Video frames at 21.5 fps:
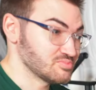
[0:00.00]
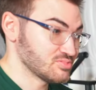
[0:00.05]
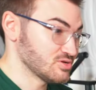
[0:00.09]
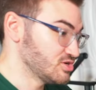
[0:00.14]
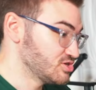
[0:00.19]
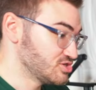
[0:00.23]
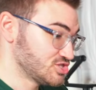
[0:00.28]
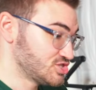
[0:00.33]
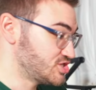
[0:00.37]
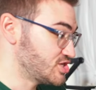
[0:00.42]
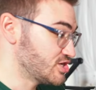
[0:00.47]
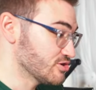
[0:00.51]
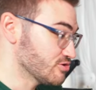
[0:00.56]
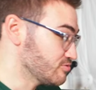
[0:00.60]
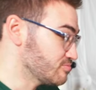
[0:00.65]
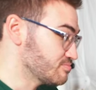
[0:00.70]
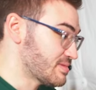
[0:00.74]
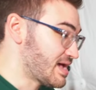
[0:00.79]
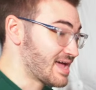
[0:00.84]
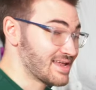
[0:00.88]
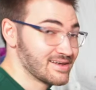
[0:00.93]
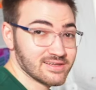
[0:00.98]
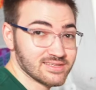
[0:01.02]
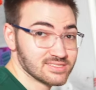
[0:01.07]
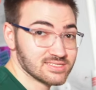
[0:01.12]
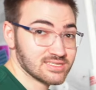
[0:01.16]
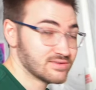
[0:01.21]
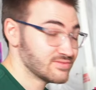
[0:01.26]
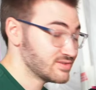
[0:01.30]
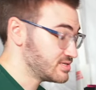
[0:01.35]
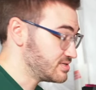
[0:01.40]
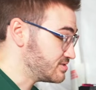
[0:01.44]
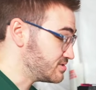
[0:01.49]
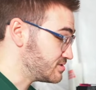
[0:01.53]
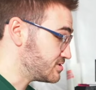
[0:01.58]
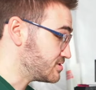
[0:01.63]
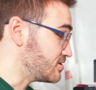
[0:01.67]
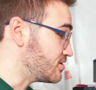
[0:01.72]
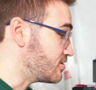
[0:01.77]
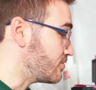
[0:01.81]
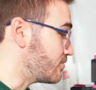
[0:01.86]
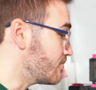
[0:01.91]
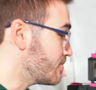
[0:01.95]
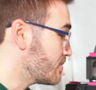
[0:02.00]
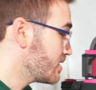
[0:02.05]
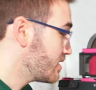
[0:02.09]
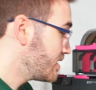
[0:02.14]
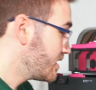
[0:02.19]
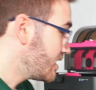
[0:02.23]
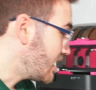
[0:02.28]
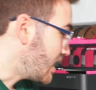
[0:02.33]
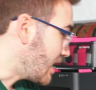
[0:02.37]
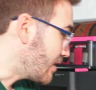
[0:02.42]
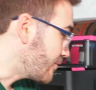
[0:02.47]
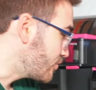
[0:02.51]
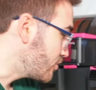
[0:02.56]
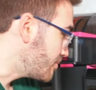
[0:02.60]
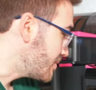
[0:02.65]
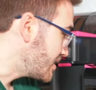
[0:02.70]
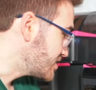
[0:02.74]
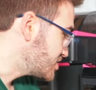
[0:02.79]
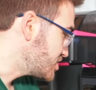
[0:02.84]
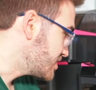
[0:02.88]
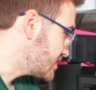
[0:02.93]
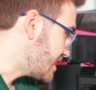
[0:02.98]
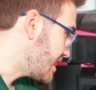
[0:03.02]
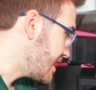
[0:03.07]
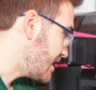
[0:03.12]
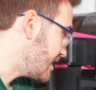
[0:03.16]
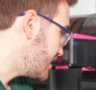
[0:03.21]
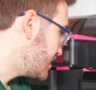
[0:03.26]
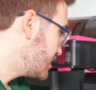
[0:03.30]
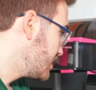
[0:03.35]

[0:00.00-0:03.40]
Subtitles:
sheer madness of it. So I will mention that.